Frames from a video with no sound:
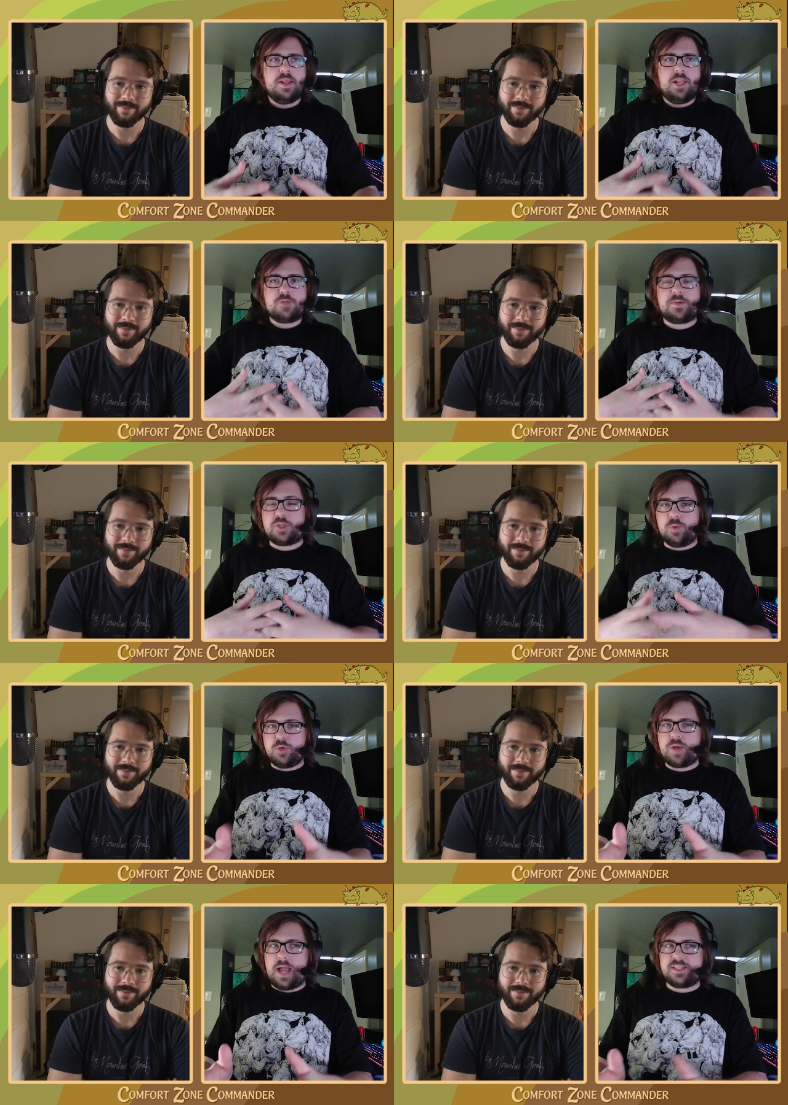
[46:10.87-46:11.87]
Speaker 1: especially what you
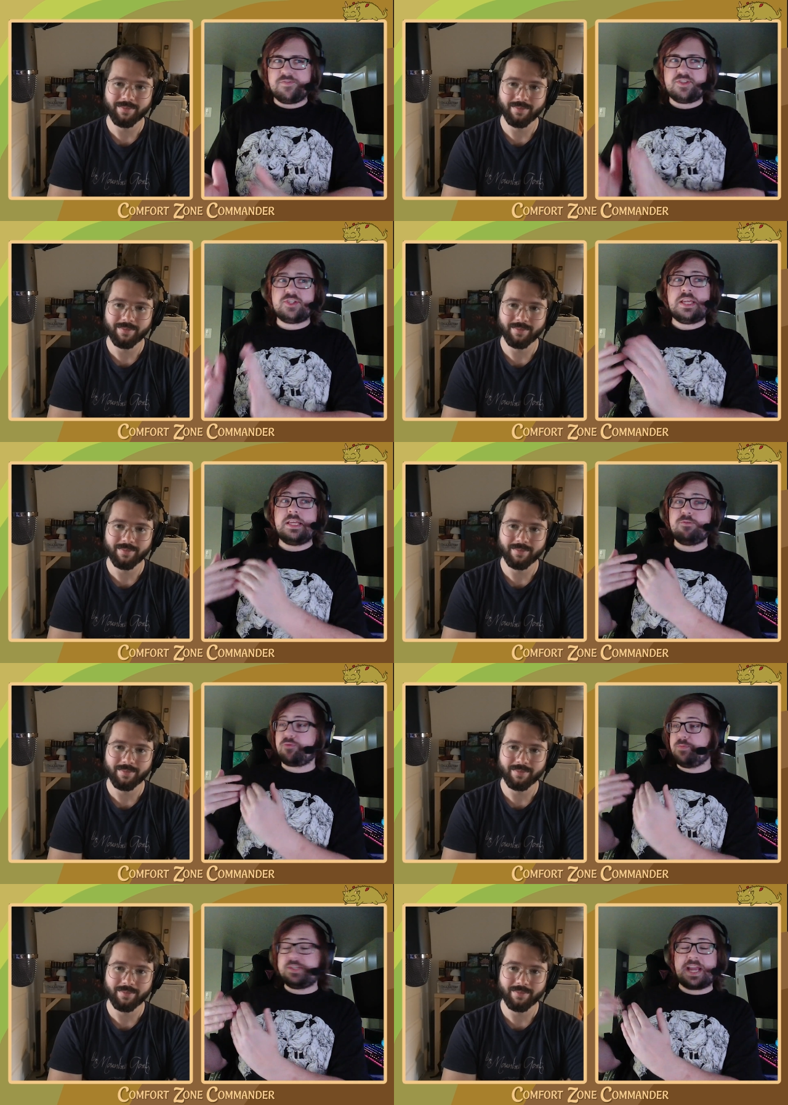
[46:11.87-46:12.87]
guys have seen from
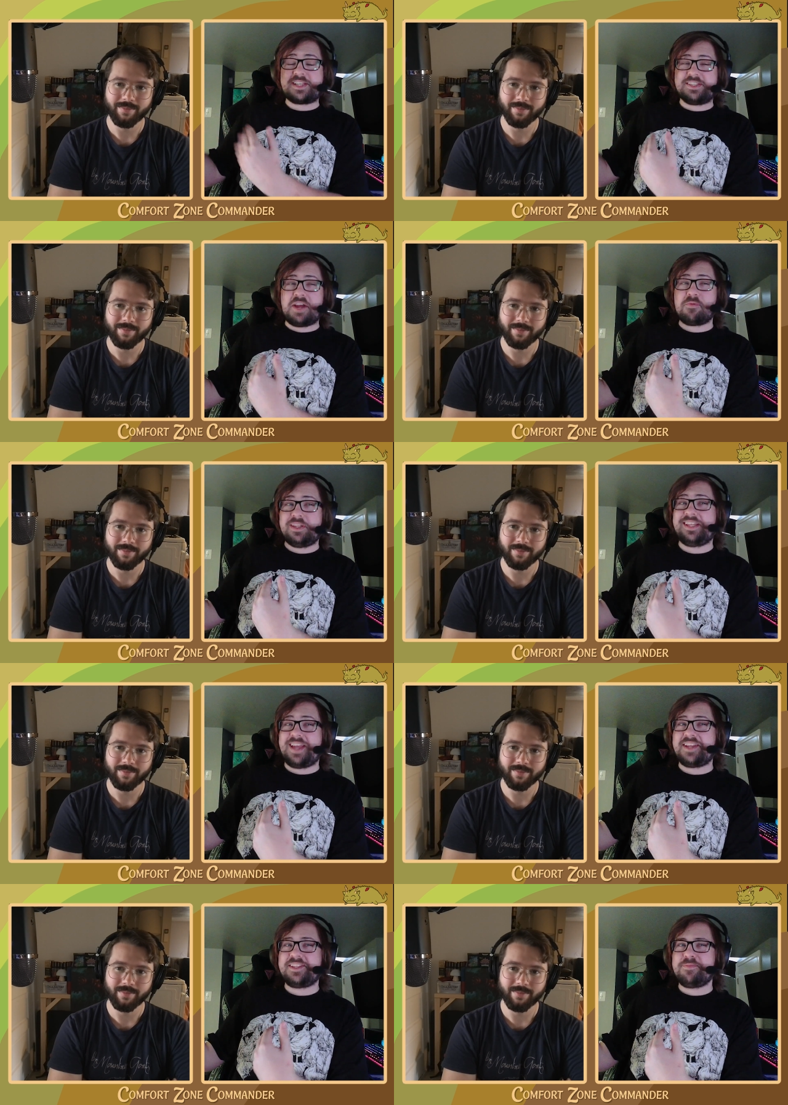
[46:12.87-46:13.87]
decks that I really like
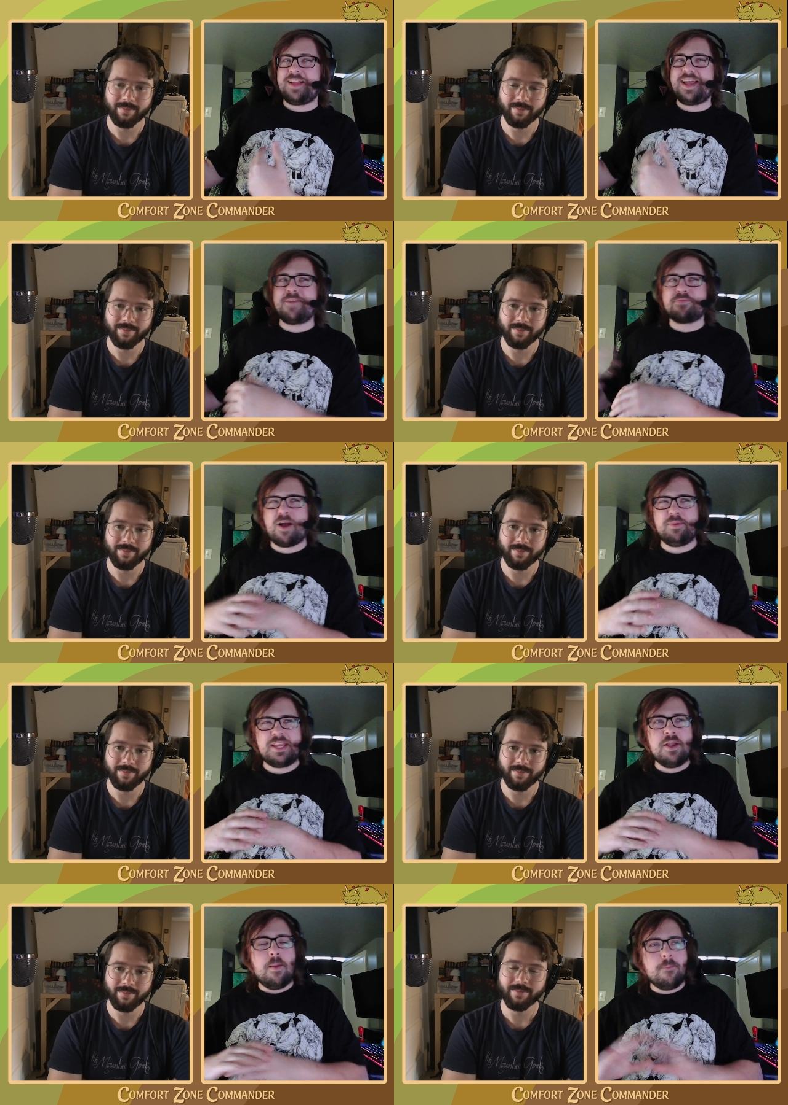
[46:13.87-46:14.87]
to play. It probably
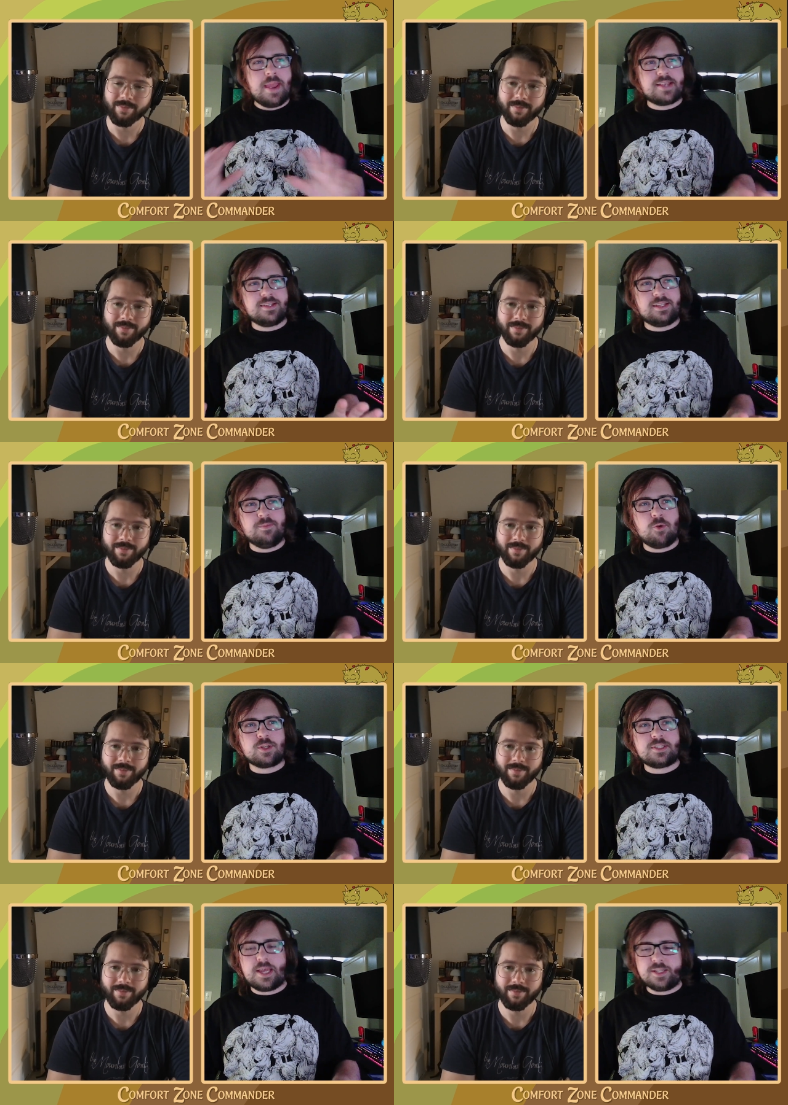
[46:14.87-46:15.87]
makes a little more
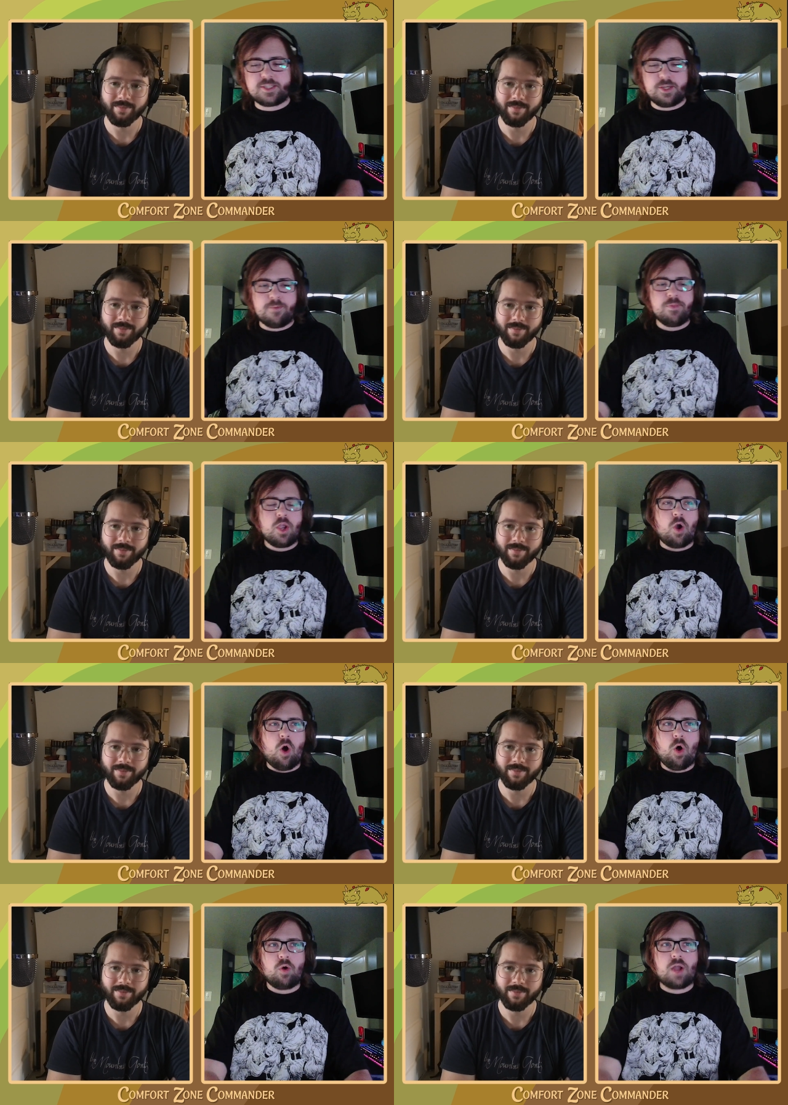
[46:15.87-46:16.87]
sense. The
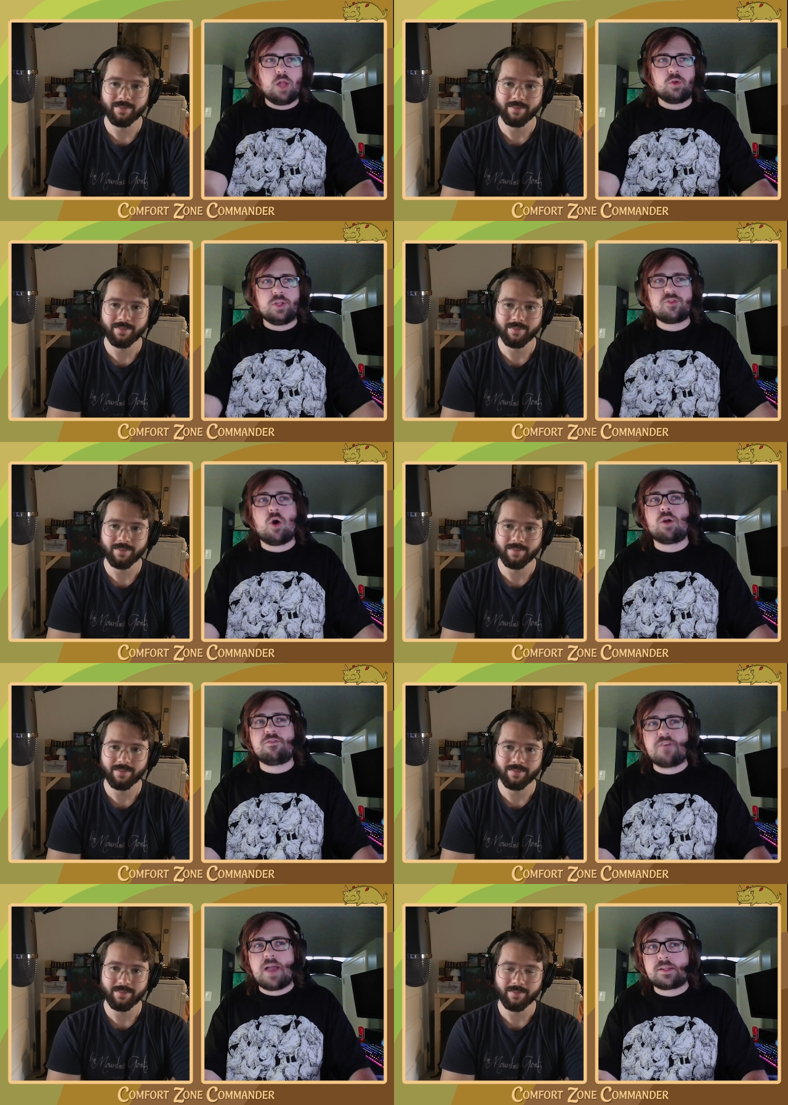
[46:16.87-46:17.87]
all colorless
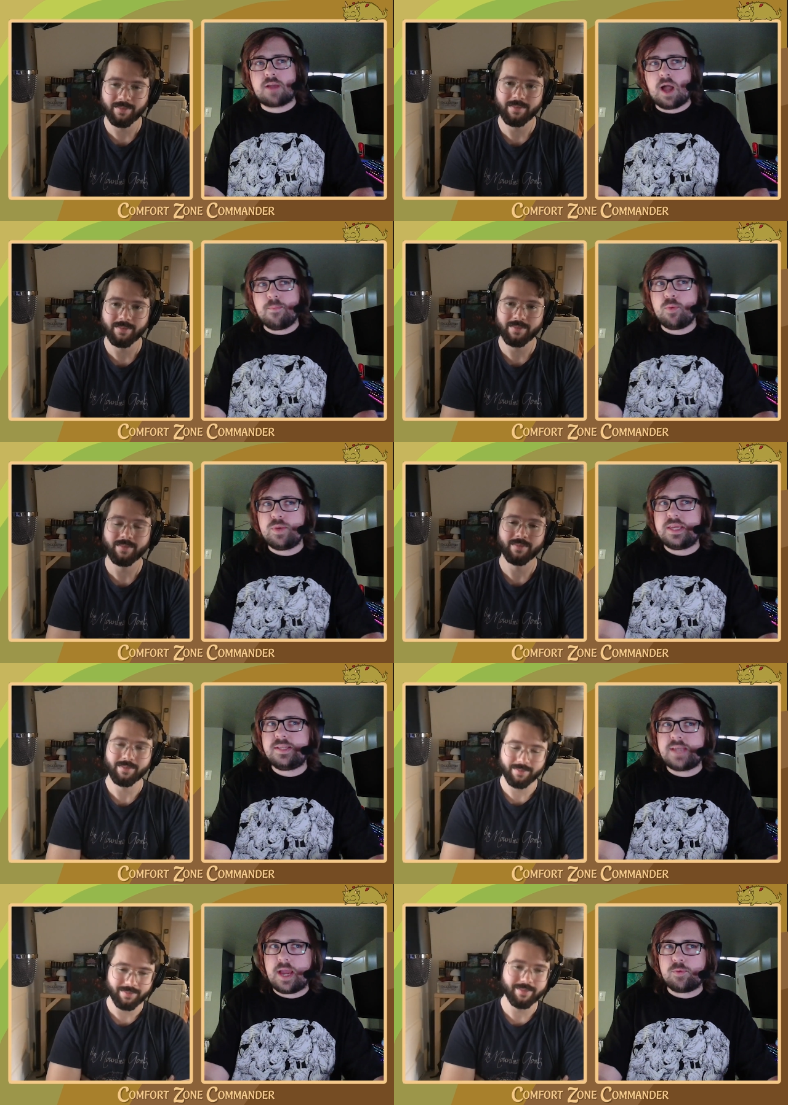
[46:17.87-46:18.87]
artifact combo-y
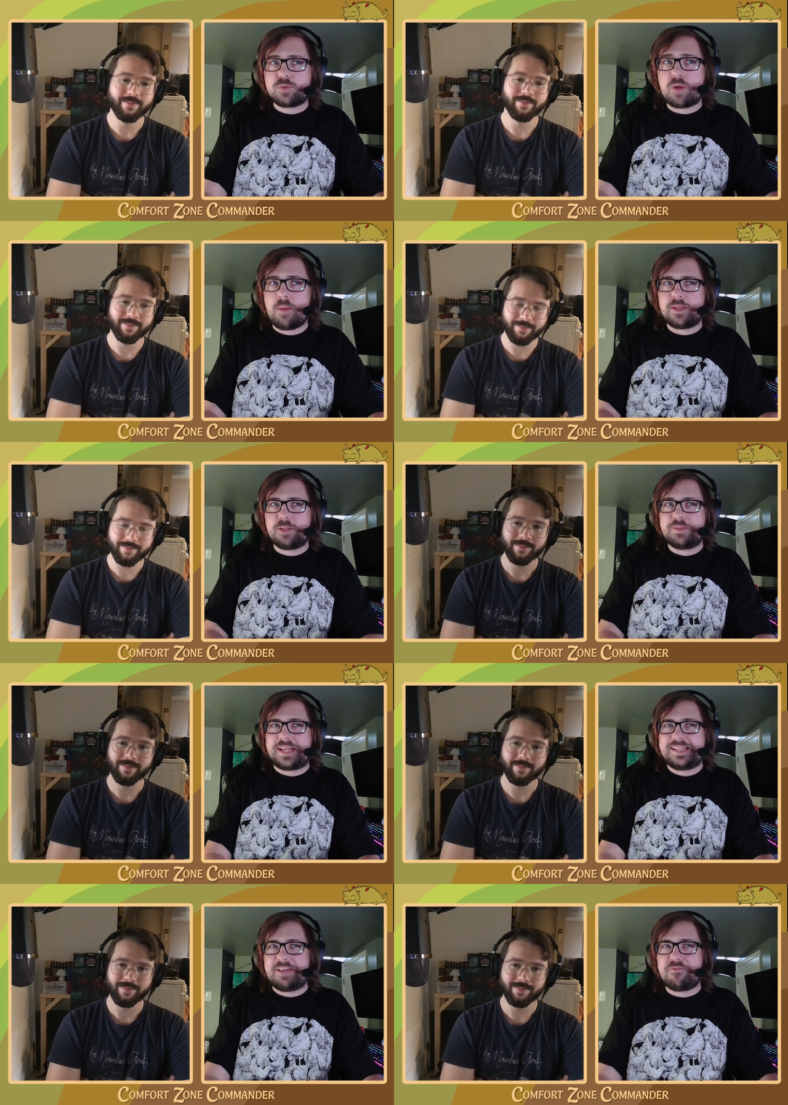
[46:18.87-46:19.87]
deck was probably a little bit out of
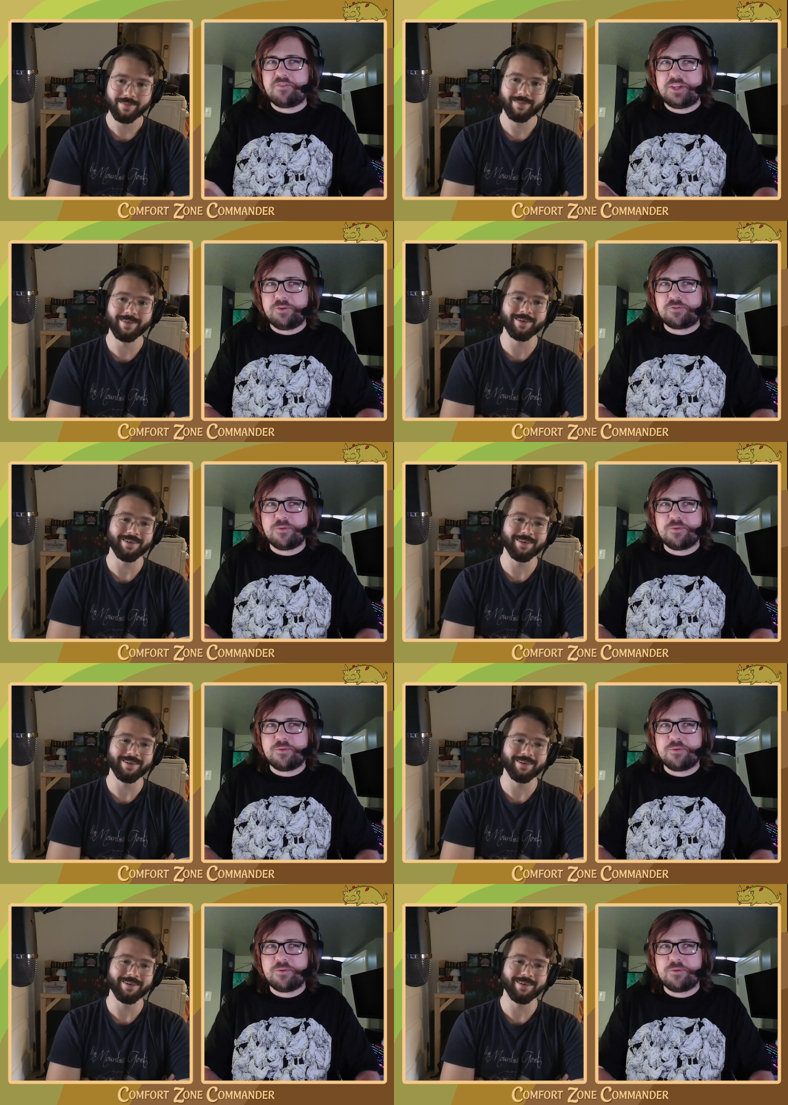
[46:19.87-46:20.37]
left field for